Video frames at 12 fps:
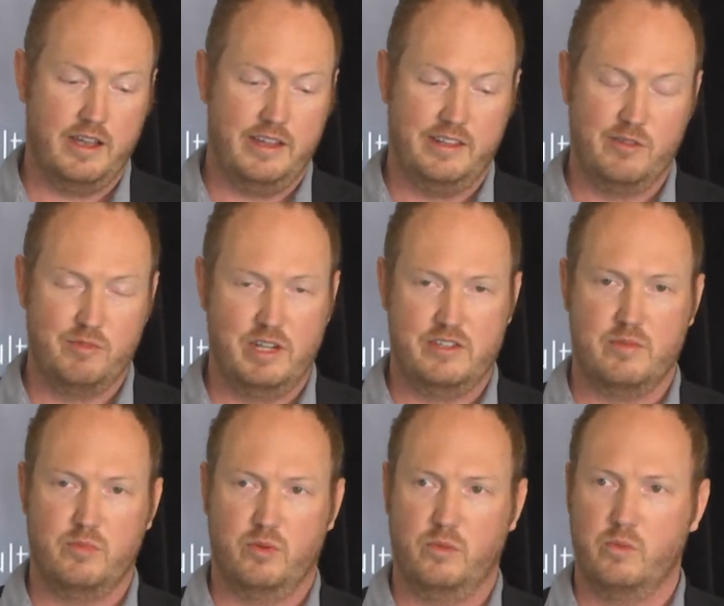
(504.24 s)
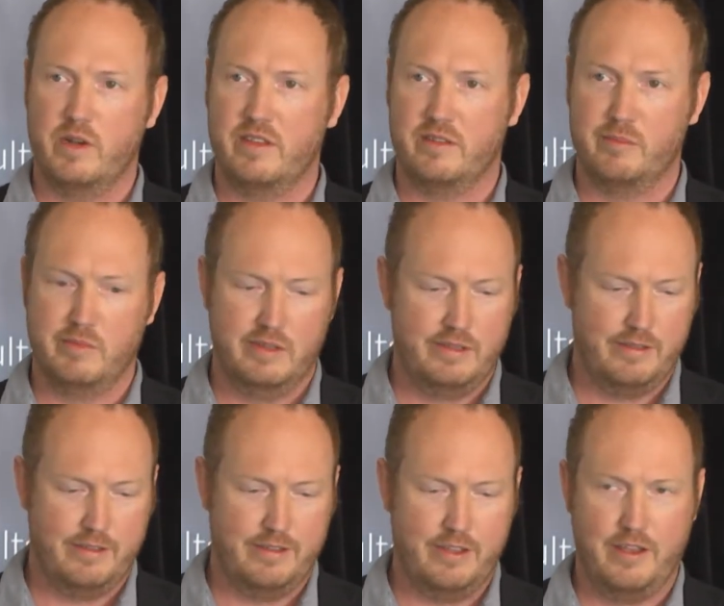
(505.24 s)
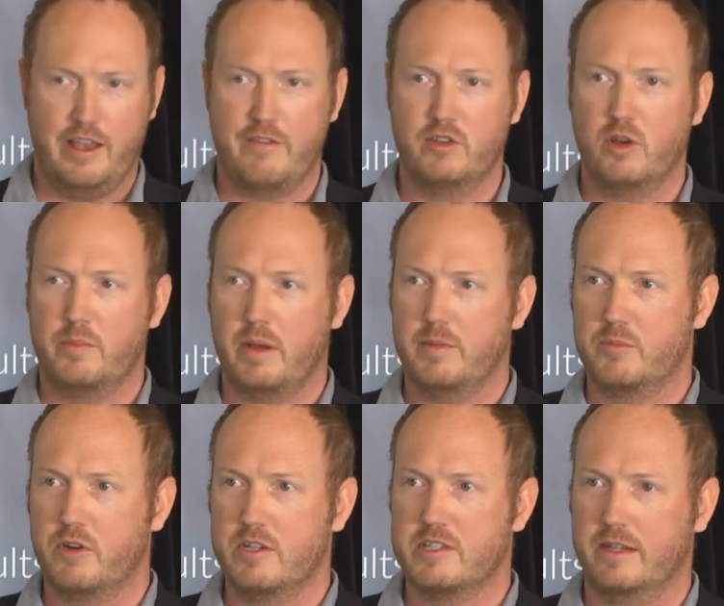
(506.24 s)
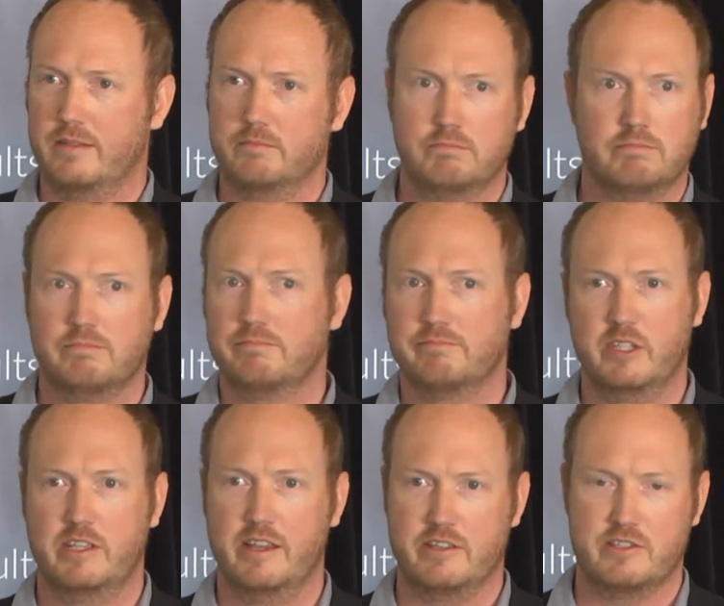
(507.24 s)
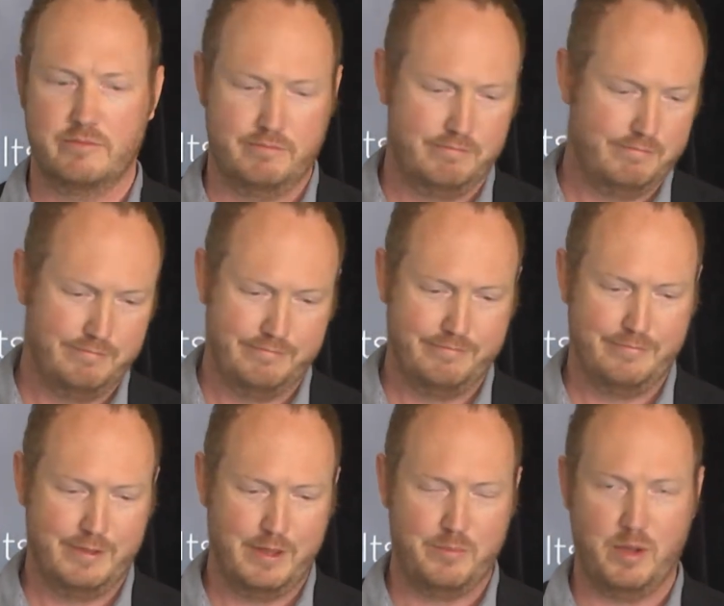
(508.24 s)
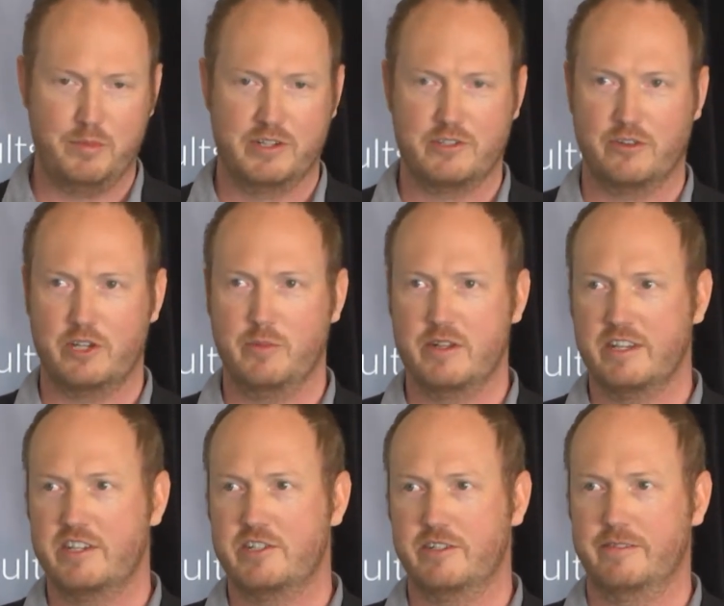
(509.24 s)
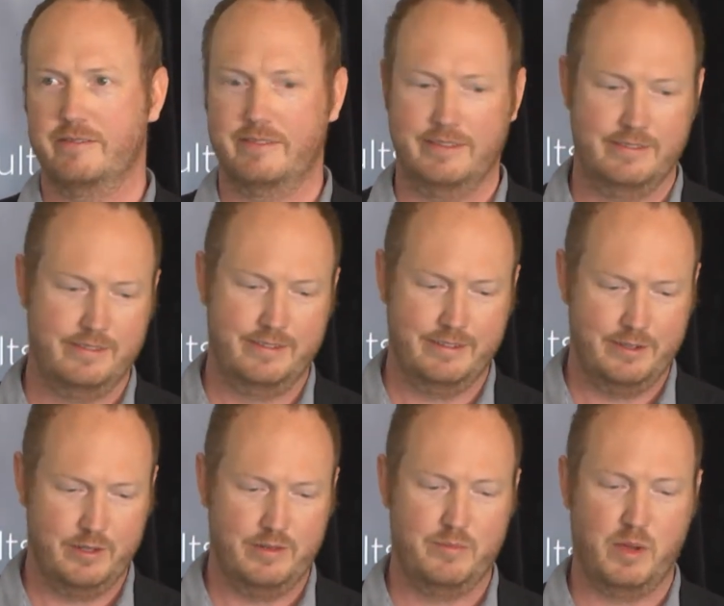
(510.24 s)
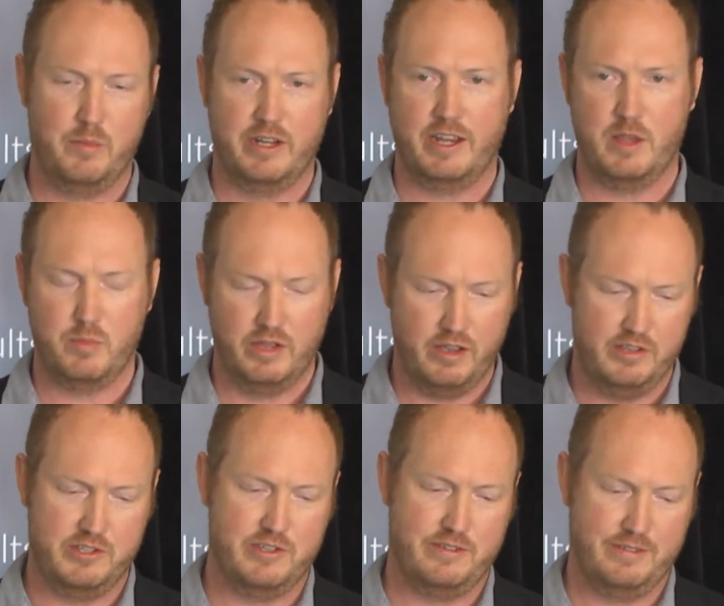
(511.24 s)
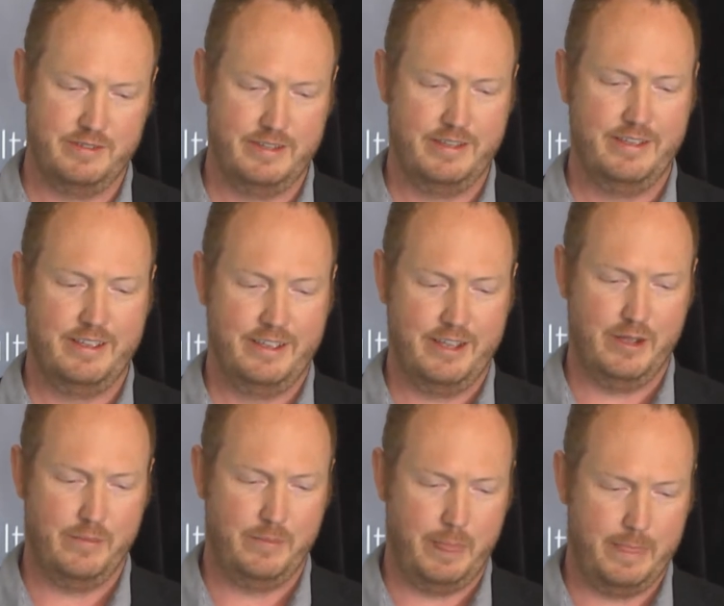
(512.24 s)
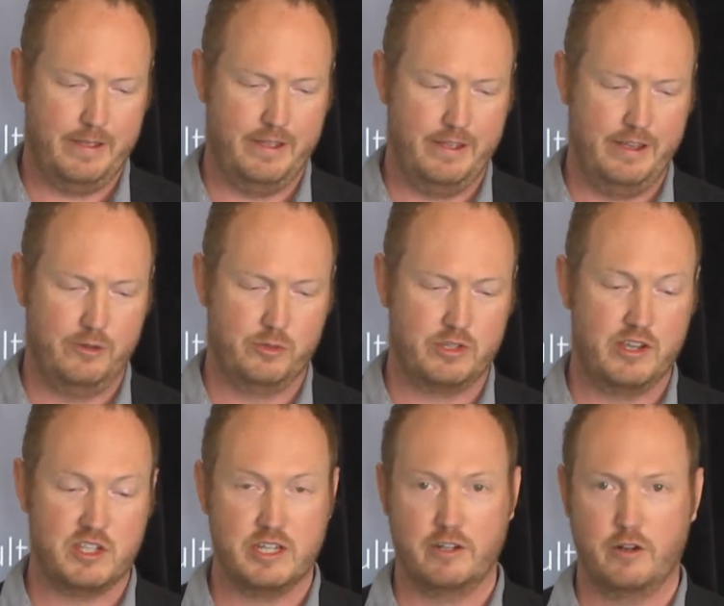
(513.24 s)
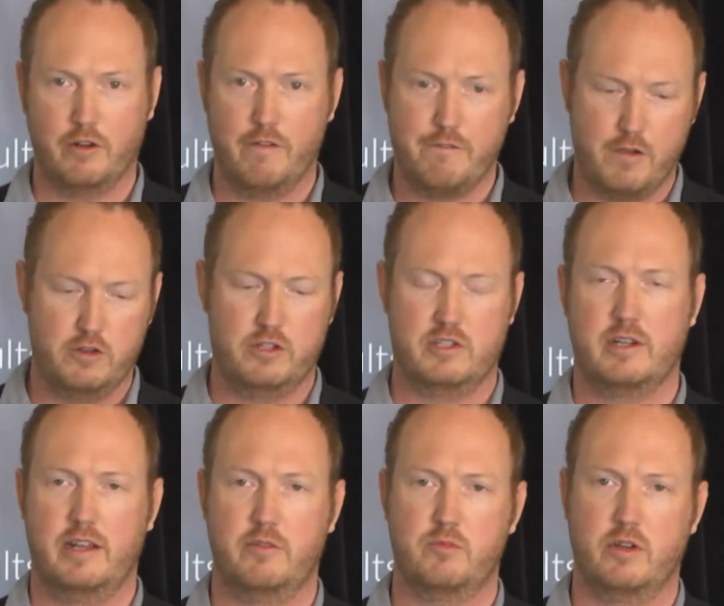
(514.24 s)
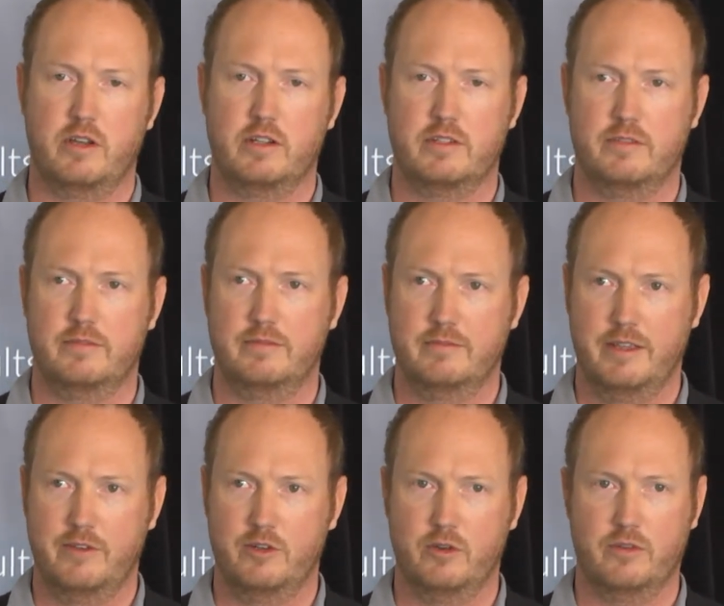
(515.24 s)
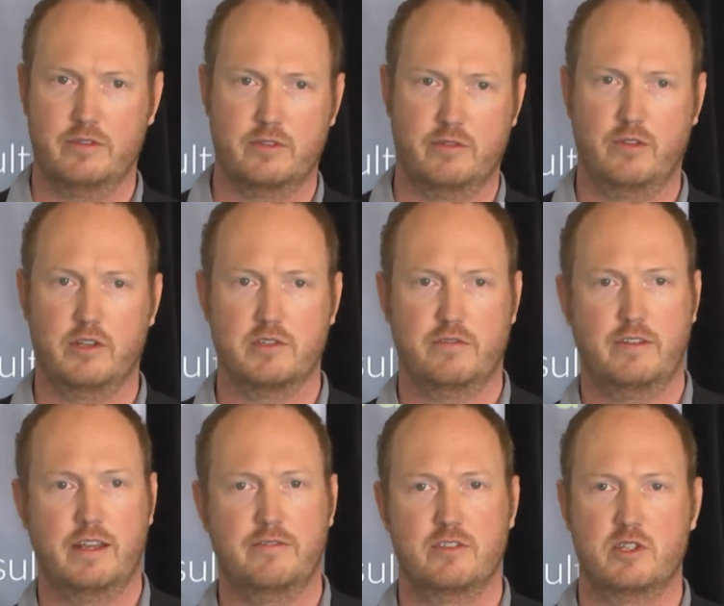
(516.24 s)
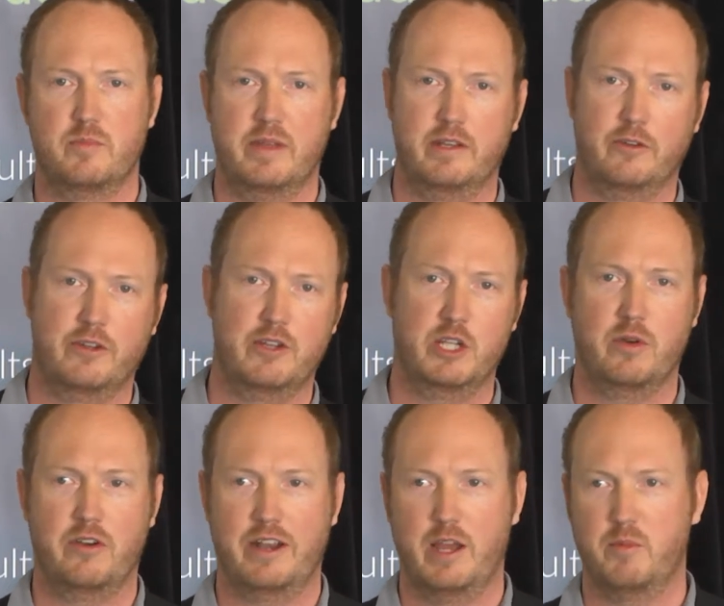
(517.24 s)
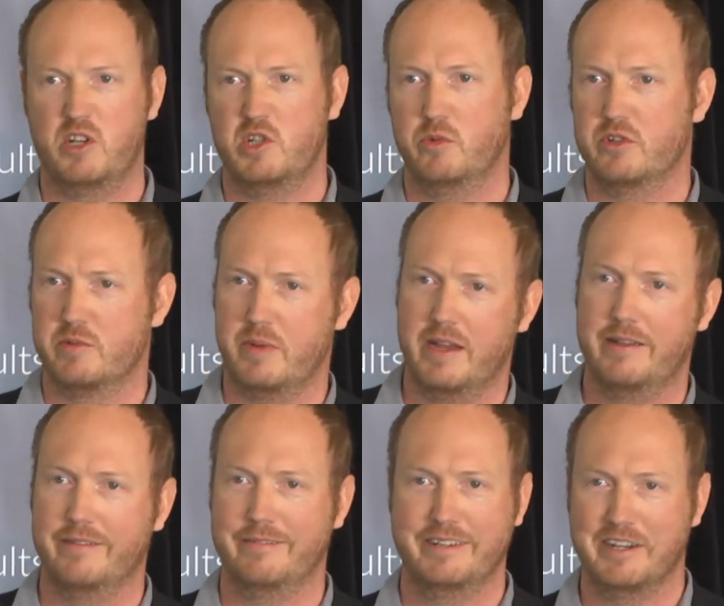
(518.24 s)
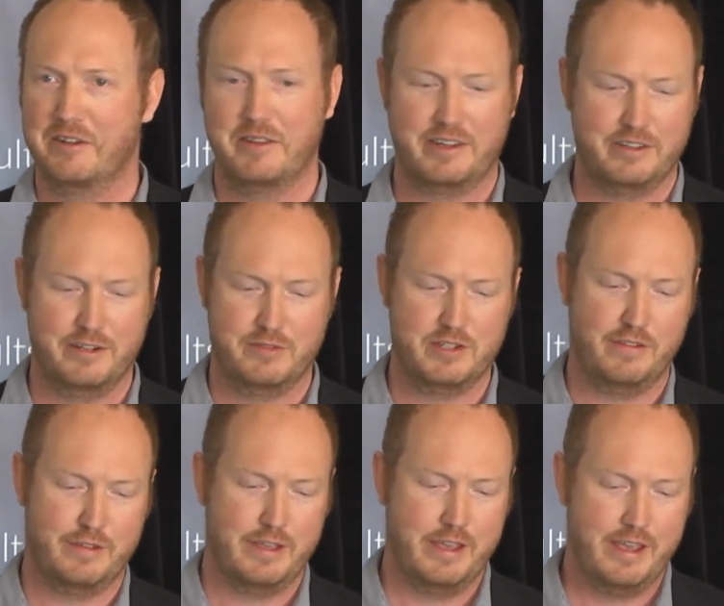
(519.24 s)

And they're really simple. One of them, have you got public pricing? Yes. Public documentation, public APIs, and also a single focused cloud product. Not sort of lots of flavors depending on who you are and how much you want to pay and that kind of stuff.